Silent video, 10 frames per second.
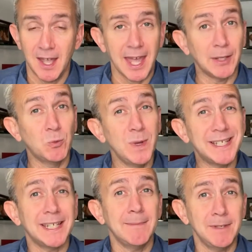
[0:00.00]
and
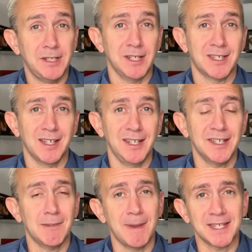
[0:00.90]
which imaging study
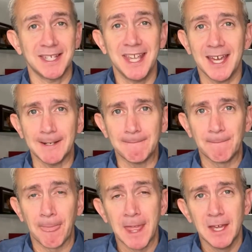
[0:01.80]
is the best to get.
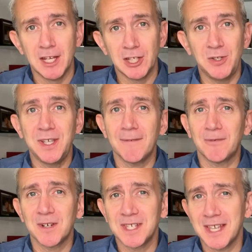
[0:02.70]
Should you get,
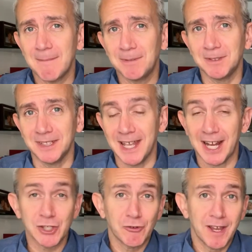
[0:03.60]
for example, an
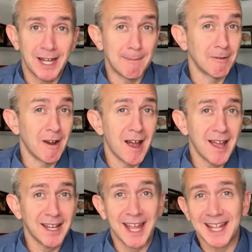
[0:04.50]
X-ray, an
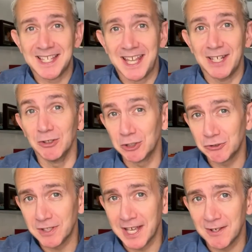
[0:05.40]
MRI, a CAT scan,
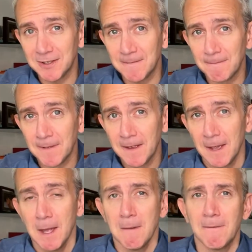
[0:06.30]
ultrasound?
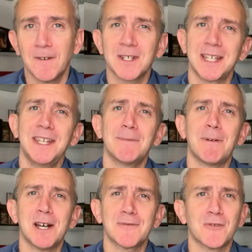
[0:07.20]
First, I need to
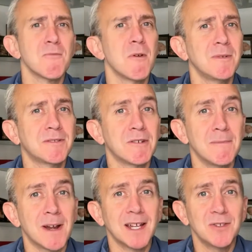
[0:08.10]
pause for a moment to
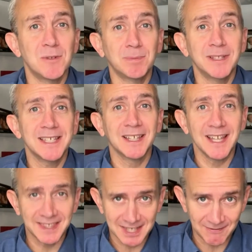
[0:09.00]
remind you to please
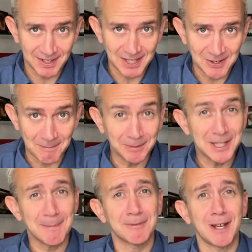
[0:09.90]
like this video and
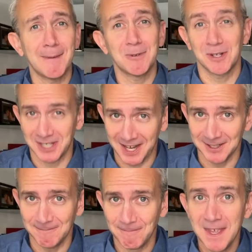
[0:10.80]
please subscribe to our
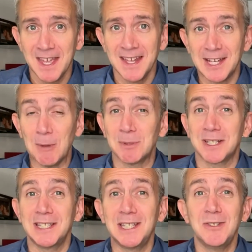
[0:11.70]
channel to help us
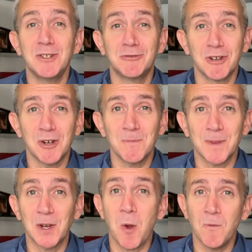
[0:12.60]
continue to grow
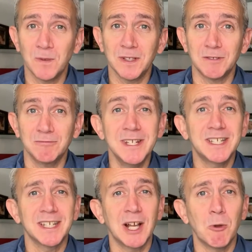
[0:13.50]
and hopefully to
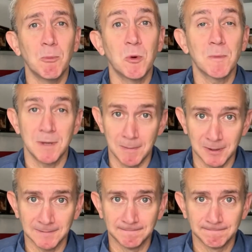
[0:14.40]
reach and help more people.